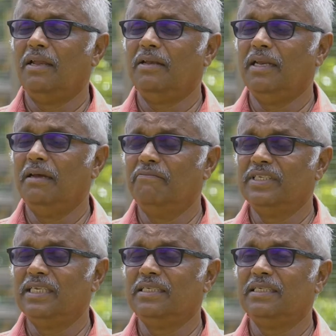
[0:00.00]
The
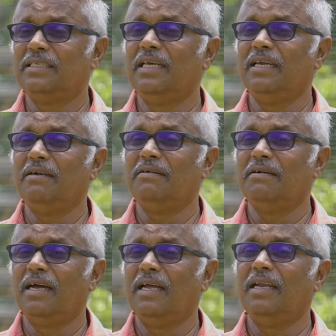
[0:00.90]
emphasis here,
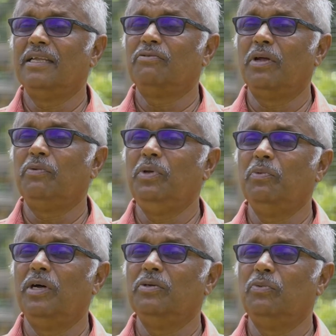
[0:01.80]
and that's what we
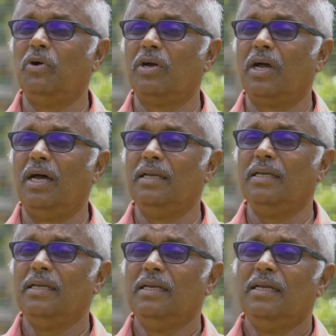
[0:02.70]
want to work on,
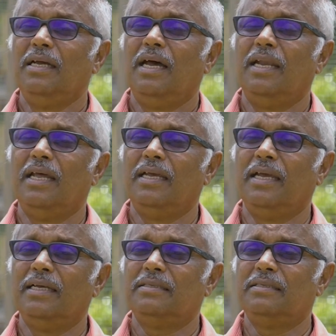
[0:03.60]
and I
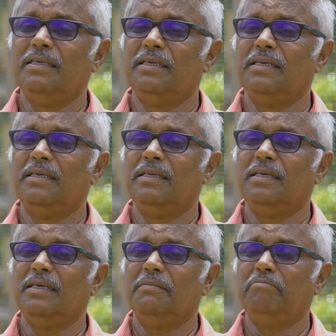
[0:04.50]
guess the,
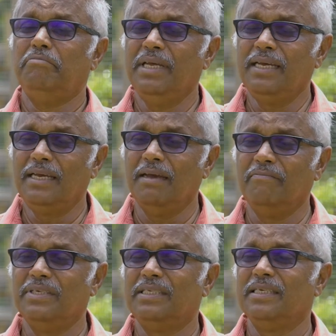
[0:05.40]
the big
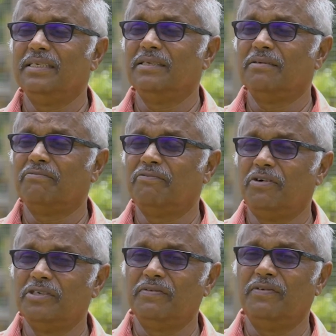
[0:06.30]
emphasis is,
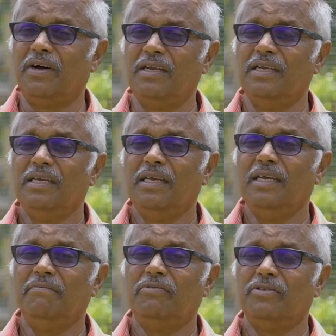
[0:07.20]
first of all,
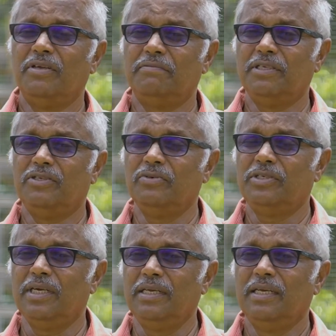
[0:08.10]
input
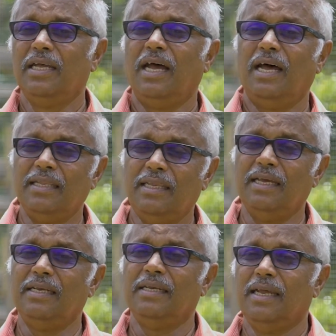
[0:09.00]
substitution and
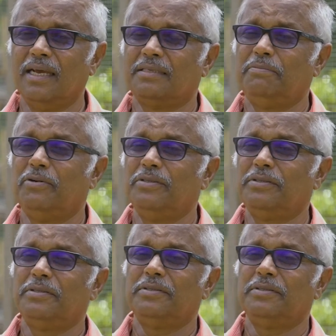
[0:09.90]
then exports.